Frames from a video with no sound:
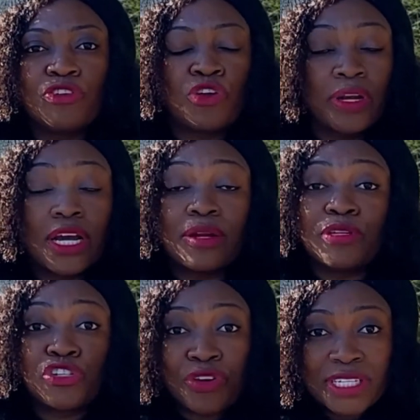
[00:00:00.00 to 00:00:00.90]
you're not going
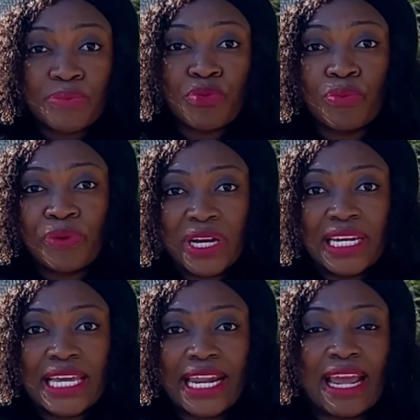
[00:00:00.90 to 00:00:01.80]
to be dressed
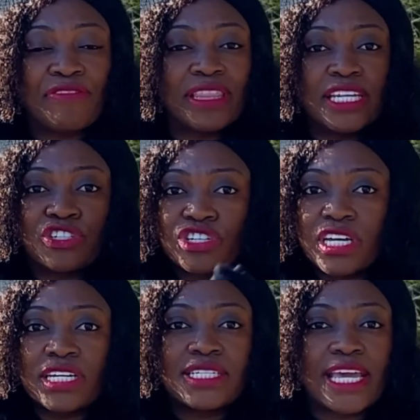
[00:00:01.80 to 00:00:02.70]
appropriately, and everything is
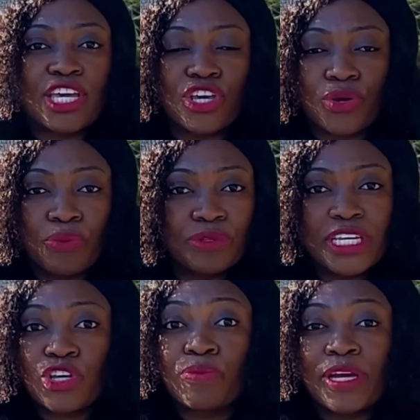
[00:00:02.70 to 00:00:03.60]
just going to take
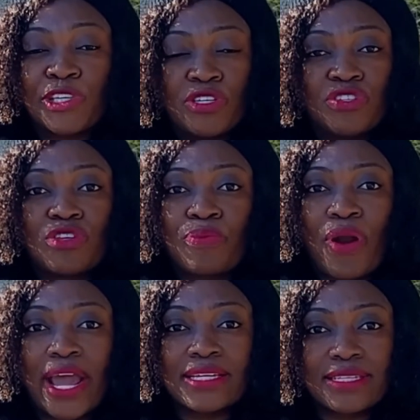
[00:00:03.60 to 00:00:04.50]
you by
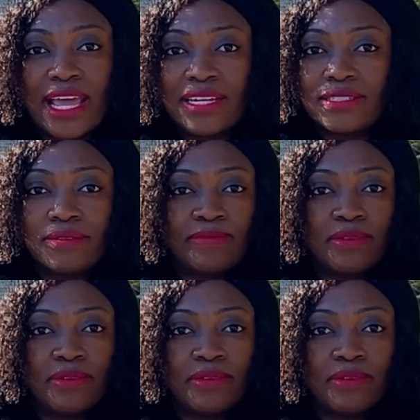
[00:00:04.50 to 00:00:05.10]
surprise. And